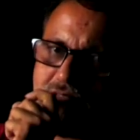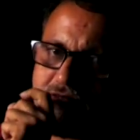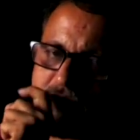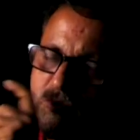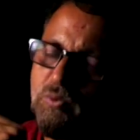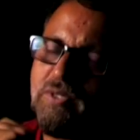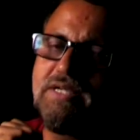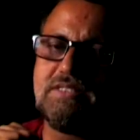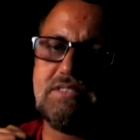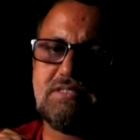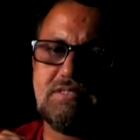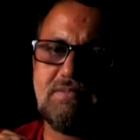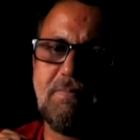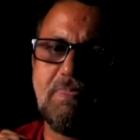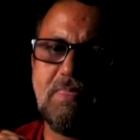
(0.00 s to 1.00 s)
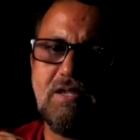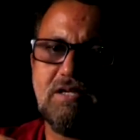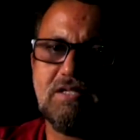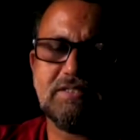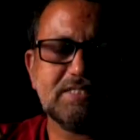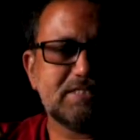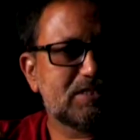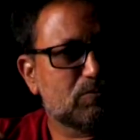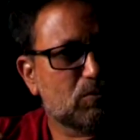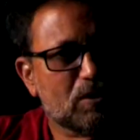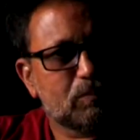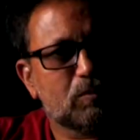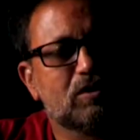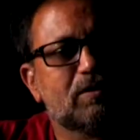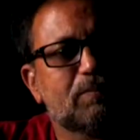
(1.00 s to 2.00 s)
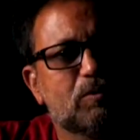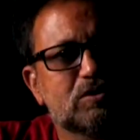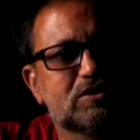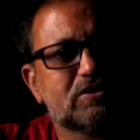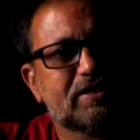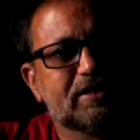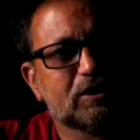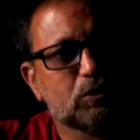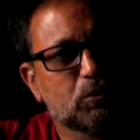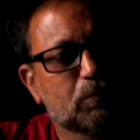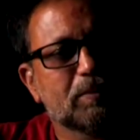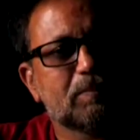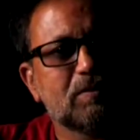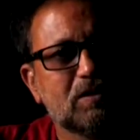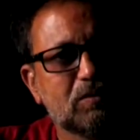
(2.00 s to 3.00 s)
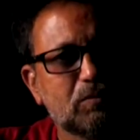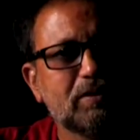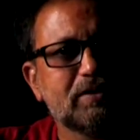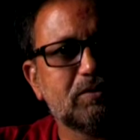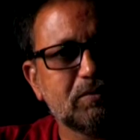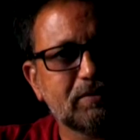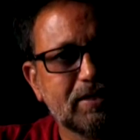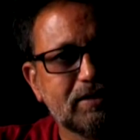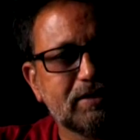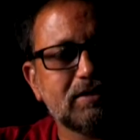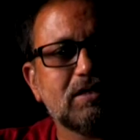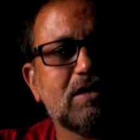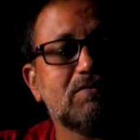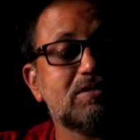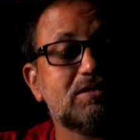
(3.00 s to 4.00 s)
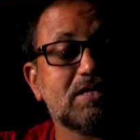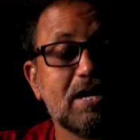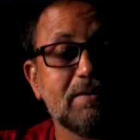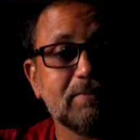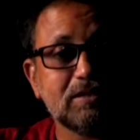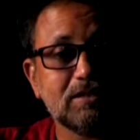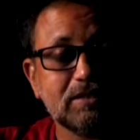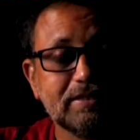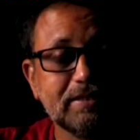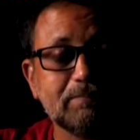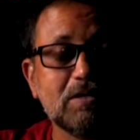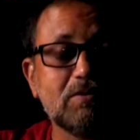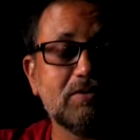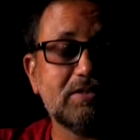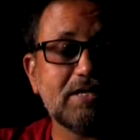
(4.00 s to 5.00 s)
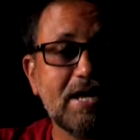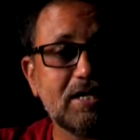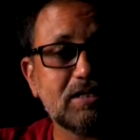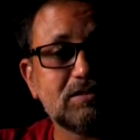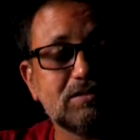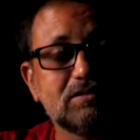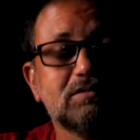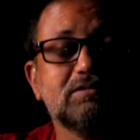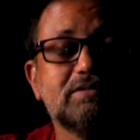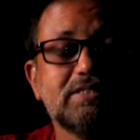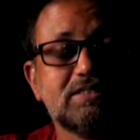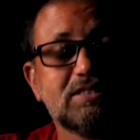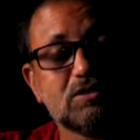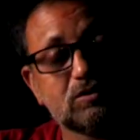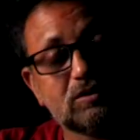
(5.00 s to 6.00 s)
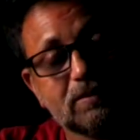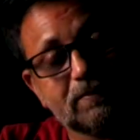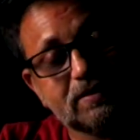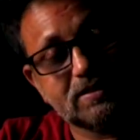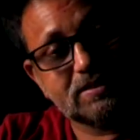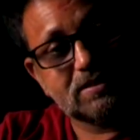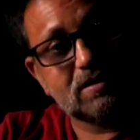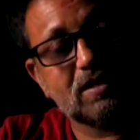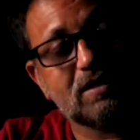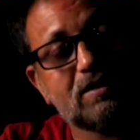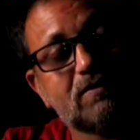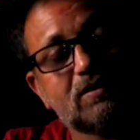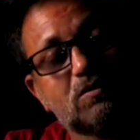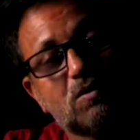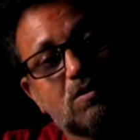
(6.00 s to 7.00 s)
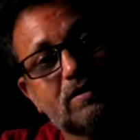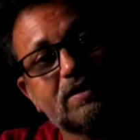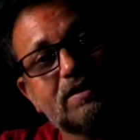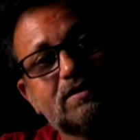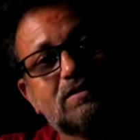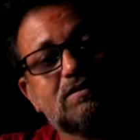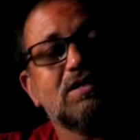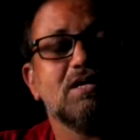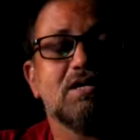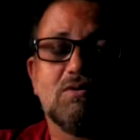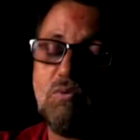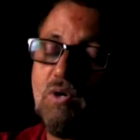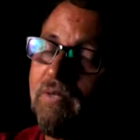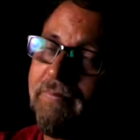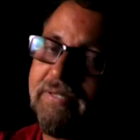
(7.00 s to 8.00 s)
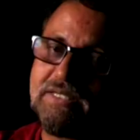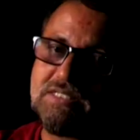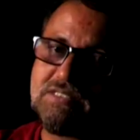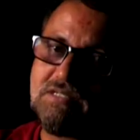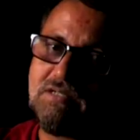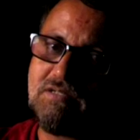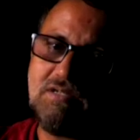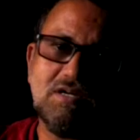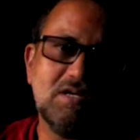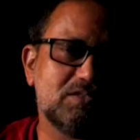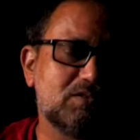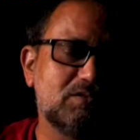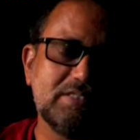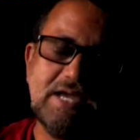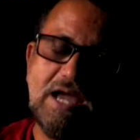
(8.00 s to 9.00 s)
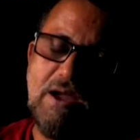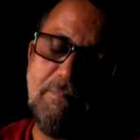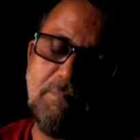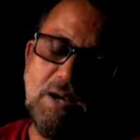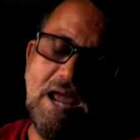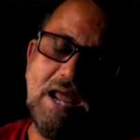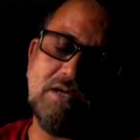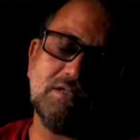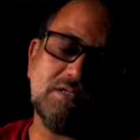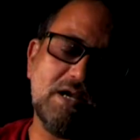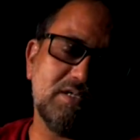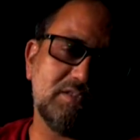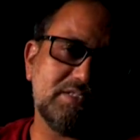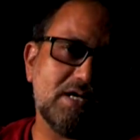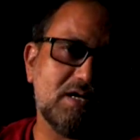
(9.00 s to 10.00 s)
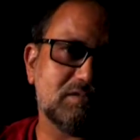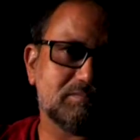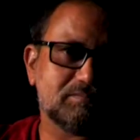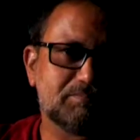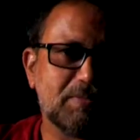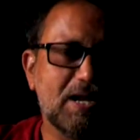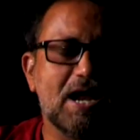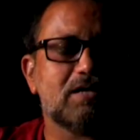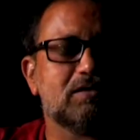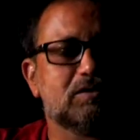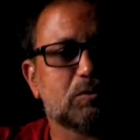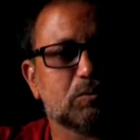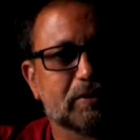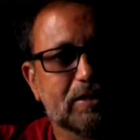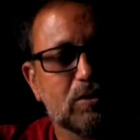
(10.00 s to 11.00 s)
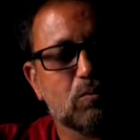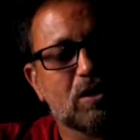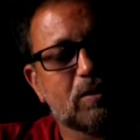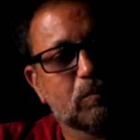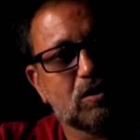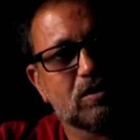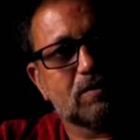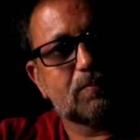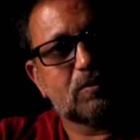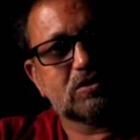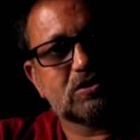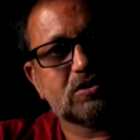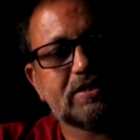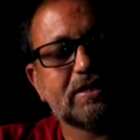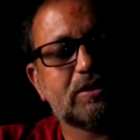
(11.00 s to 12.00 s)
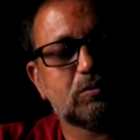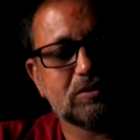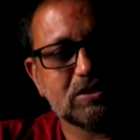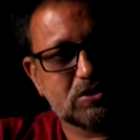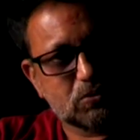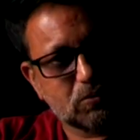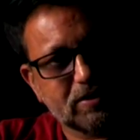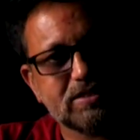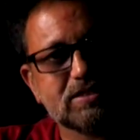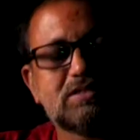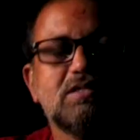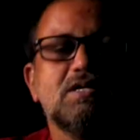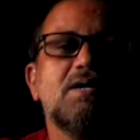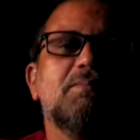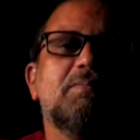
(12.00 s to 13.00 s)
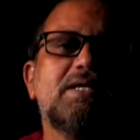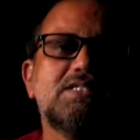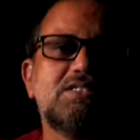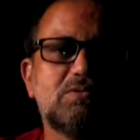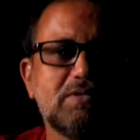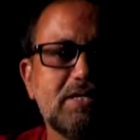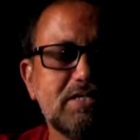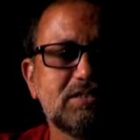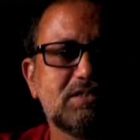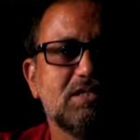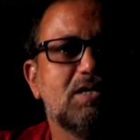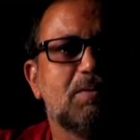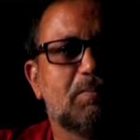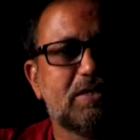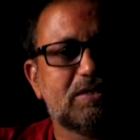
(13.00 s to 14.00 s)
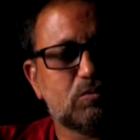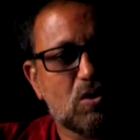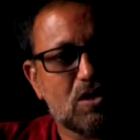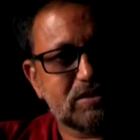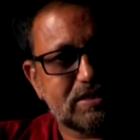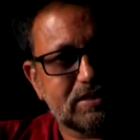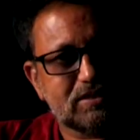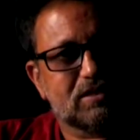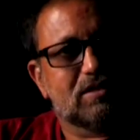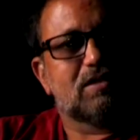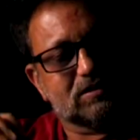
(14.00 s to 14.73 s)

students, this is one more opportunity you people are going to get it. Our SAIMEDHA team, our director, J.C. RUDRAPATI Sir, and our coordinator, VALMIKI Sir, so they have planned and they are planned to give one more opportunity to the students. Please students, please watch it,